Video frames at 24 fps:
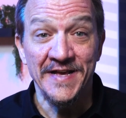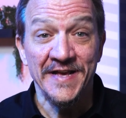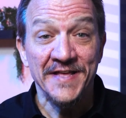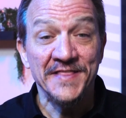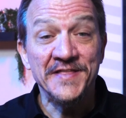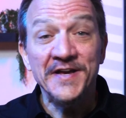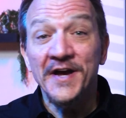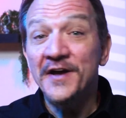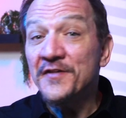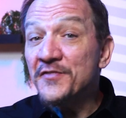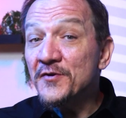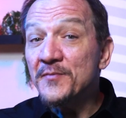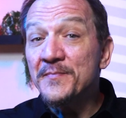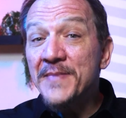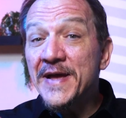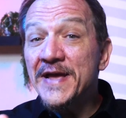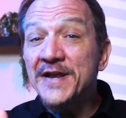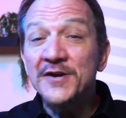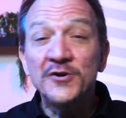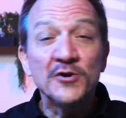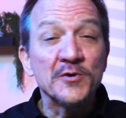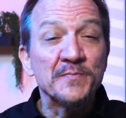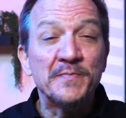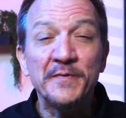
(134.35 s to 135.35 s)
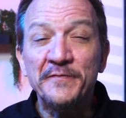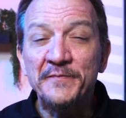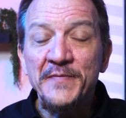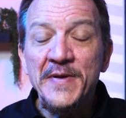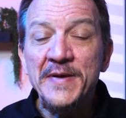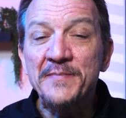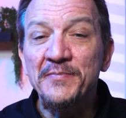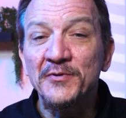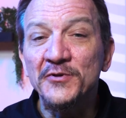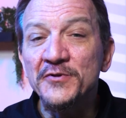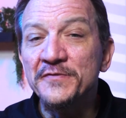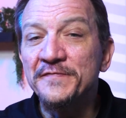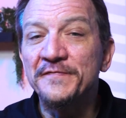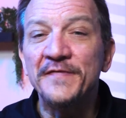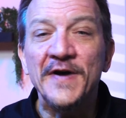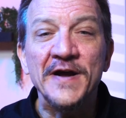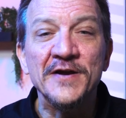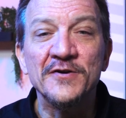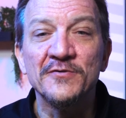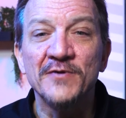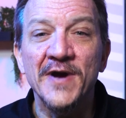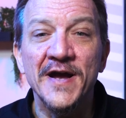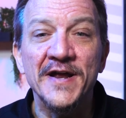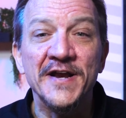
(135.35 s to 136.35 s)
And the other main group of people who
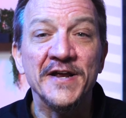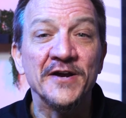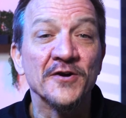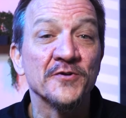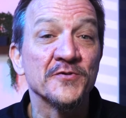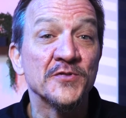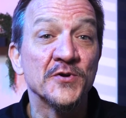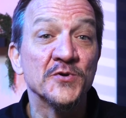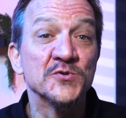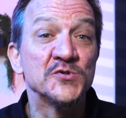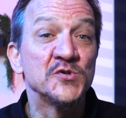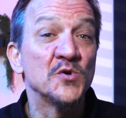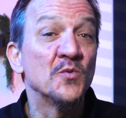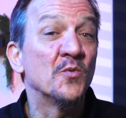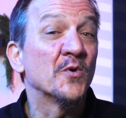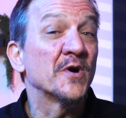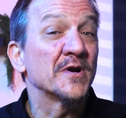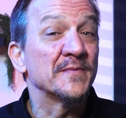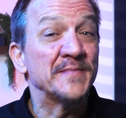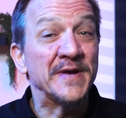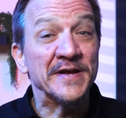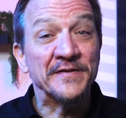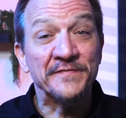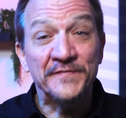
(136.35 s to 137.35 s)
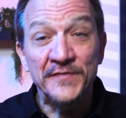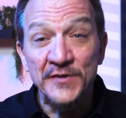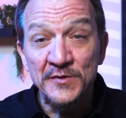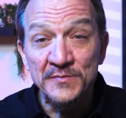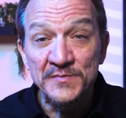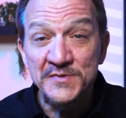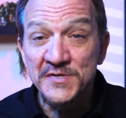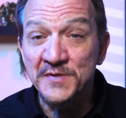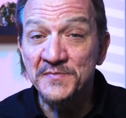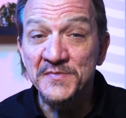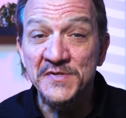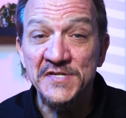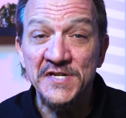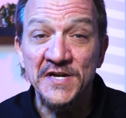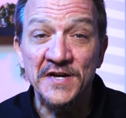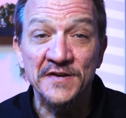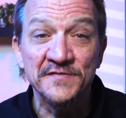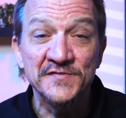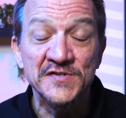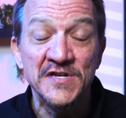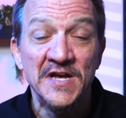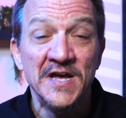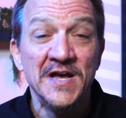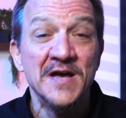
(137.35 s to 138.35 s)
find writing are those who want to make films
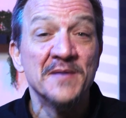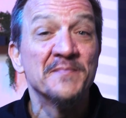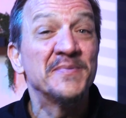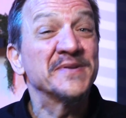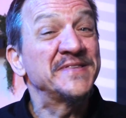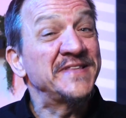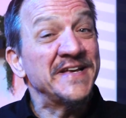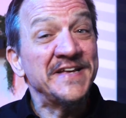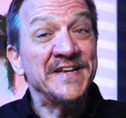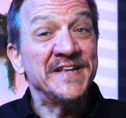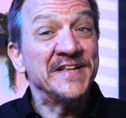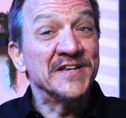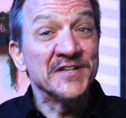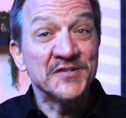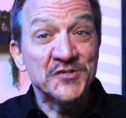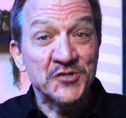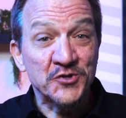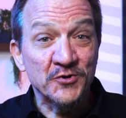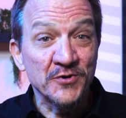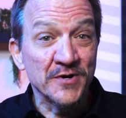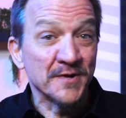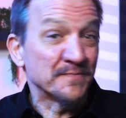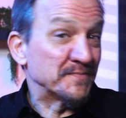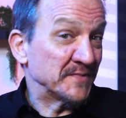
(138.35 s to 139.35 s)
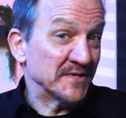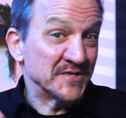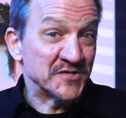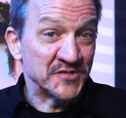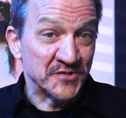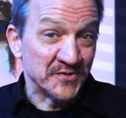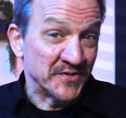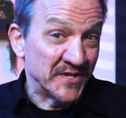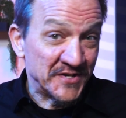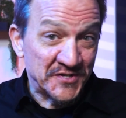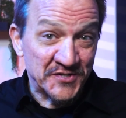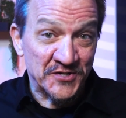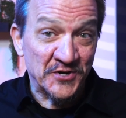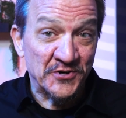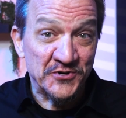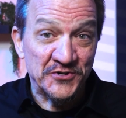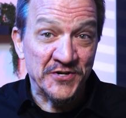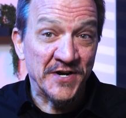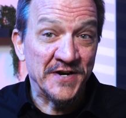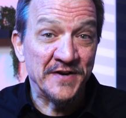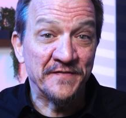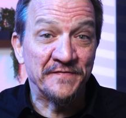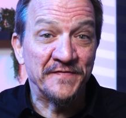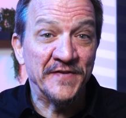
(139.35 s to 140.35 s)
themselves, but they need a script, and so they start
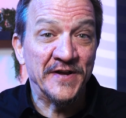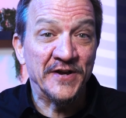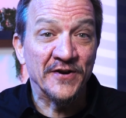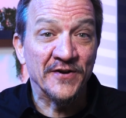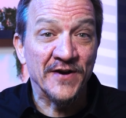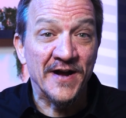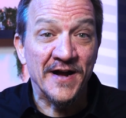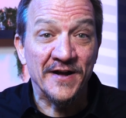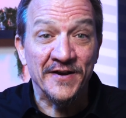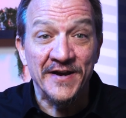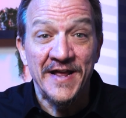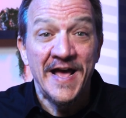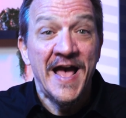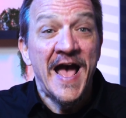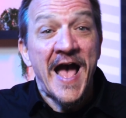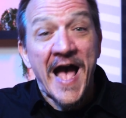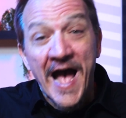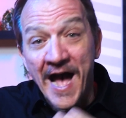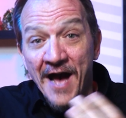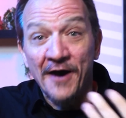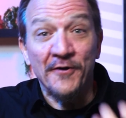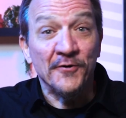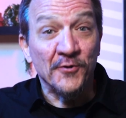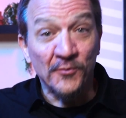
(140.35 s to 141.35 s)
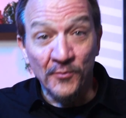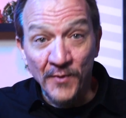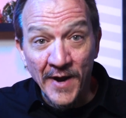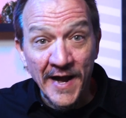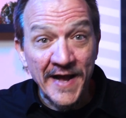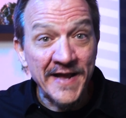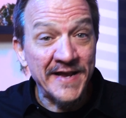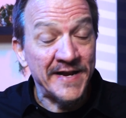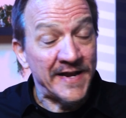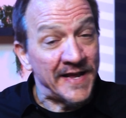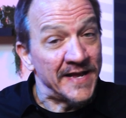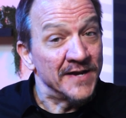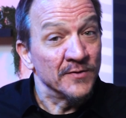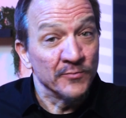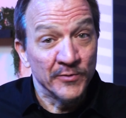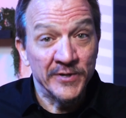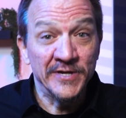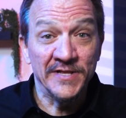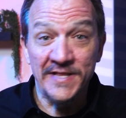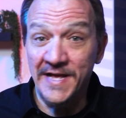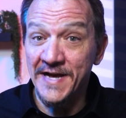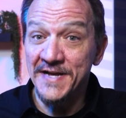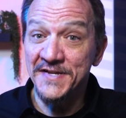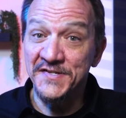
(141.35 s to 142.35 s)
trying to figure out how to write and
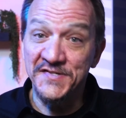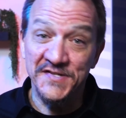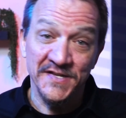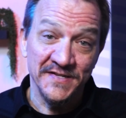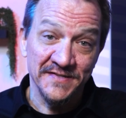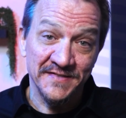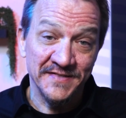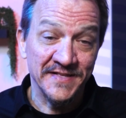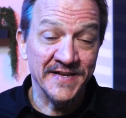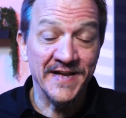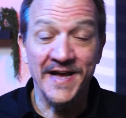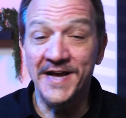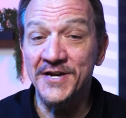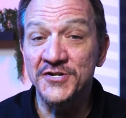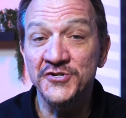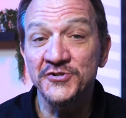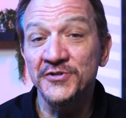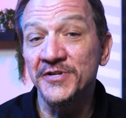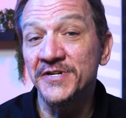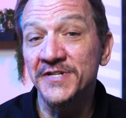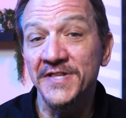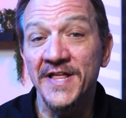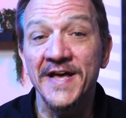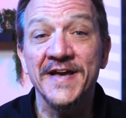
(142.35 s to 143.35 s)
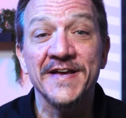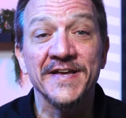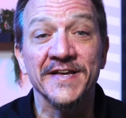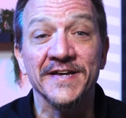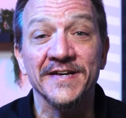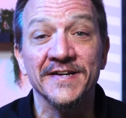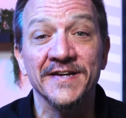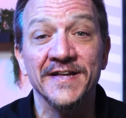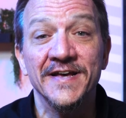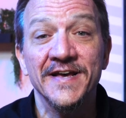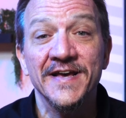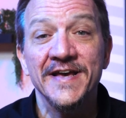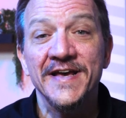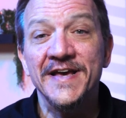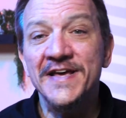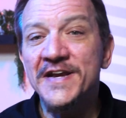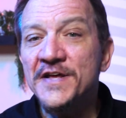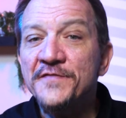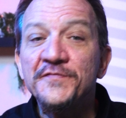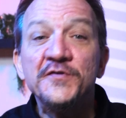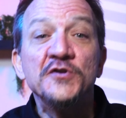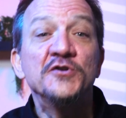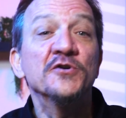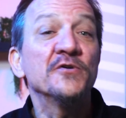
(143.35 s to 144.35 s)
realize that they actually like it. And
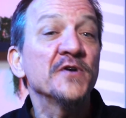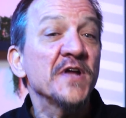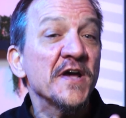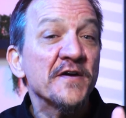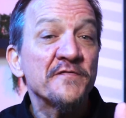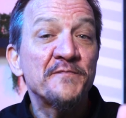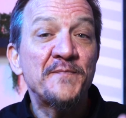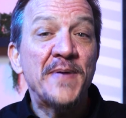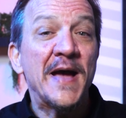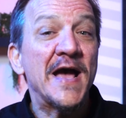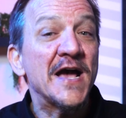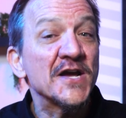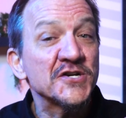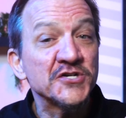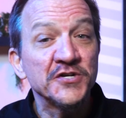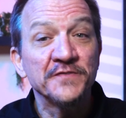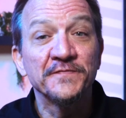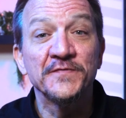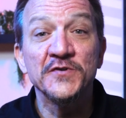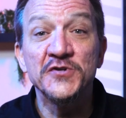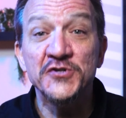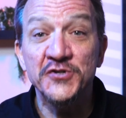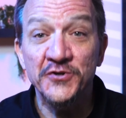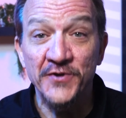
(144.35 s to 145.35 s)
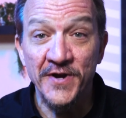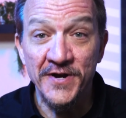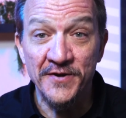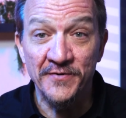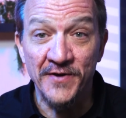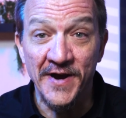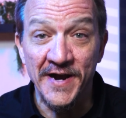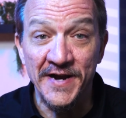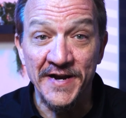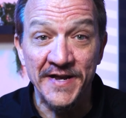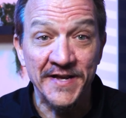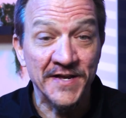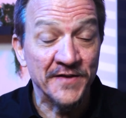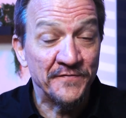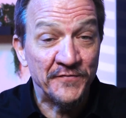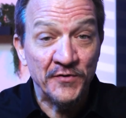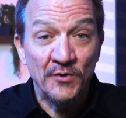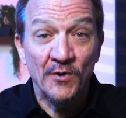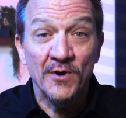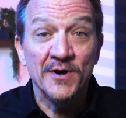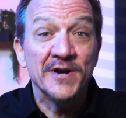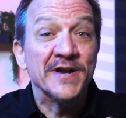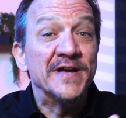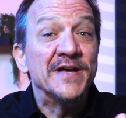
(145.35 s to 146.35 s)
if you don't have passion for screenwriting, if
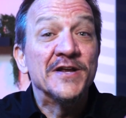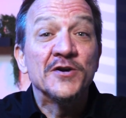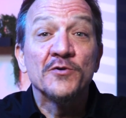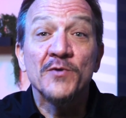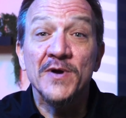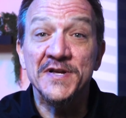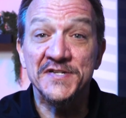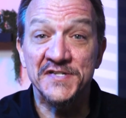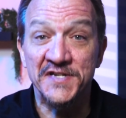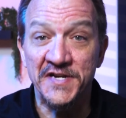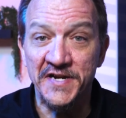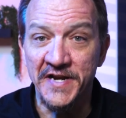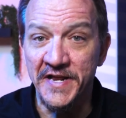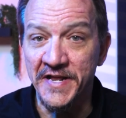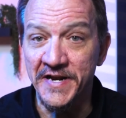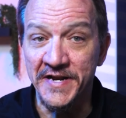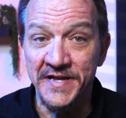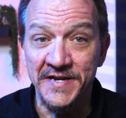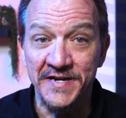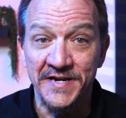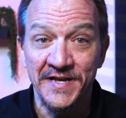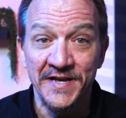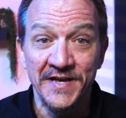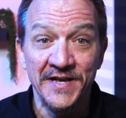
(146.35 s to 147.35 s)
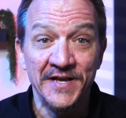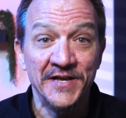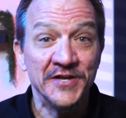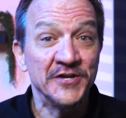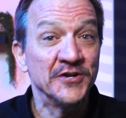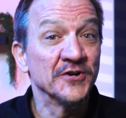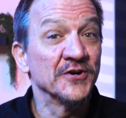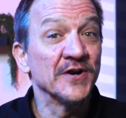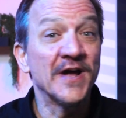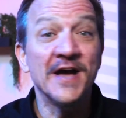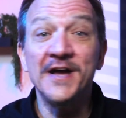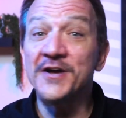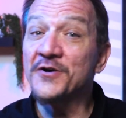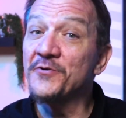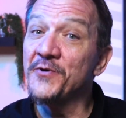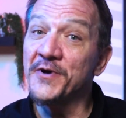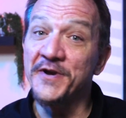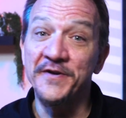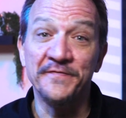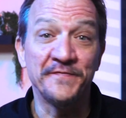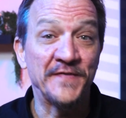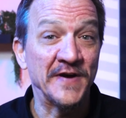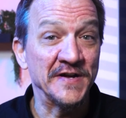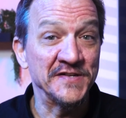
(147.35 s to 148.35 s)
you aren't interested in it, you're not going
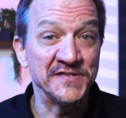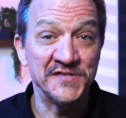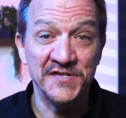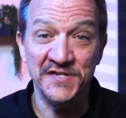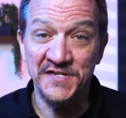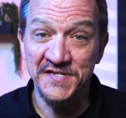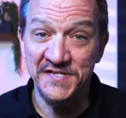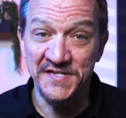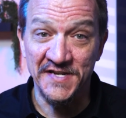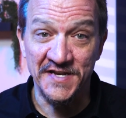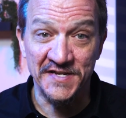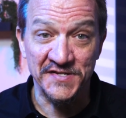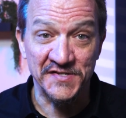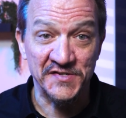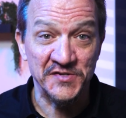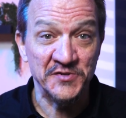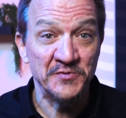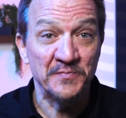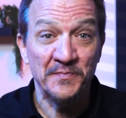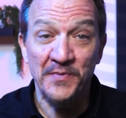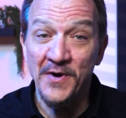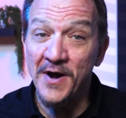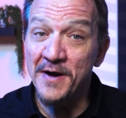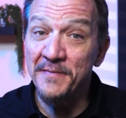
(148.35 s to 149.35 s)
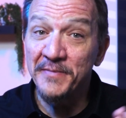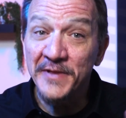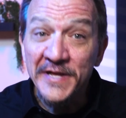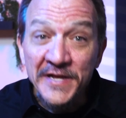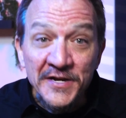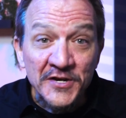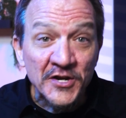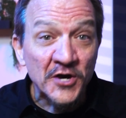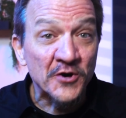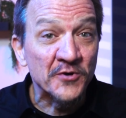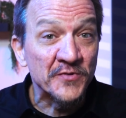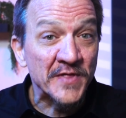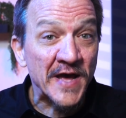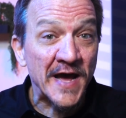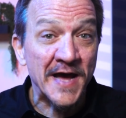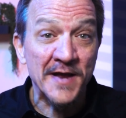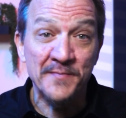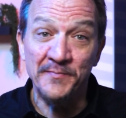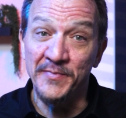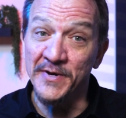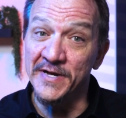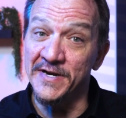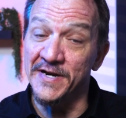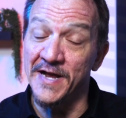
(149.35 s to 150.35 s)
to find success. You probably know
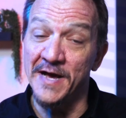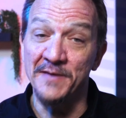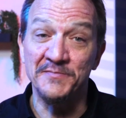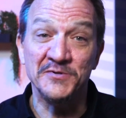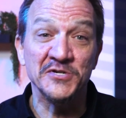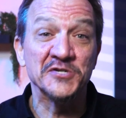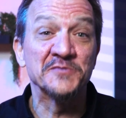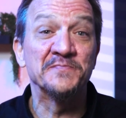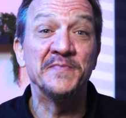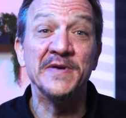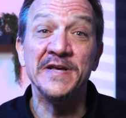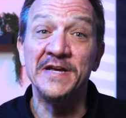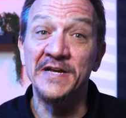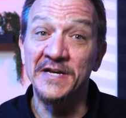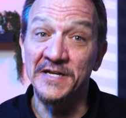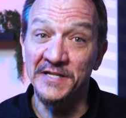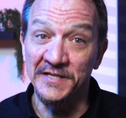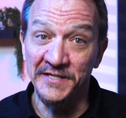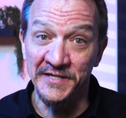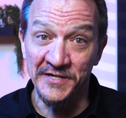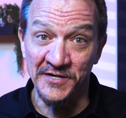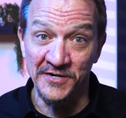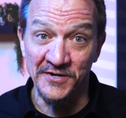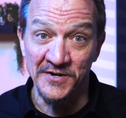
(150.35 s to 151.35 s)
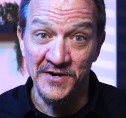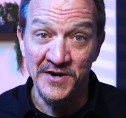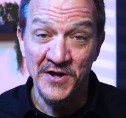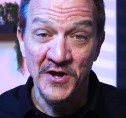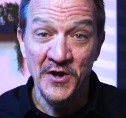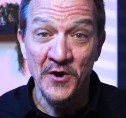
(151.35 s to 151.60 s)
that, but I'm just being clear.